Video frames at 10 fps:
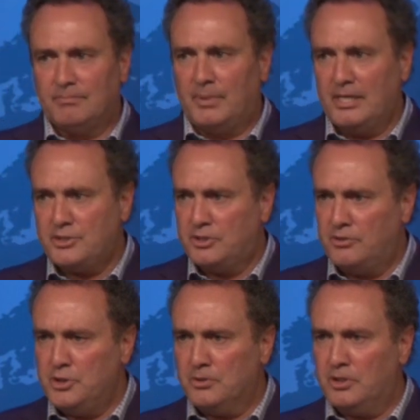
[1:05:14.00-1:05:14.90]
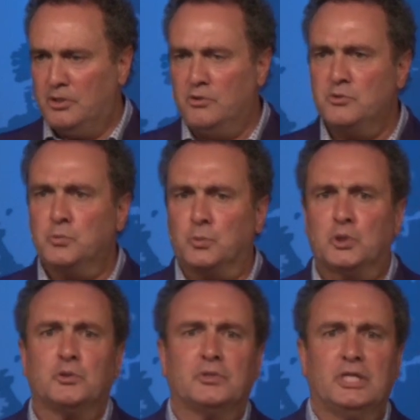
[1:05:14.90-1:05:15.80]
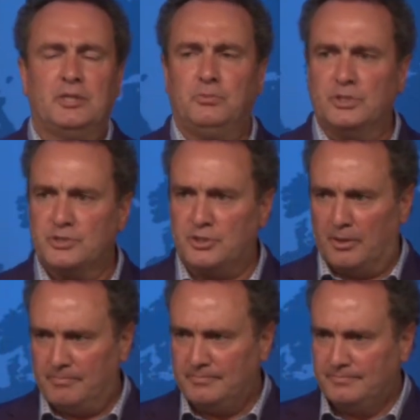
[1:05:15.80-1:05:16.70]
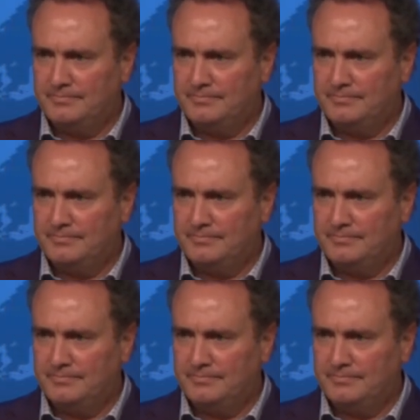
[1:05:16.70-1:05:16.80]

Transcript: based on your own worldly wisdom.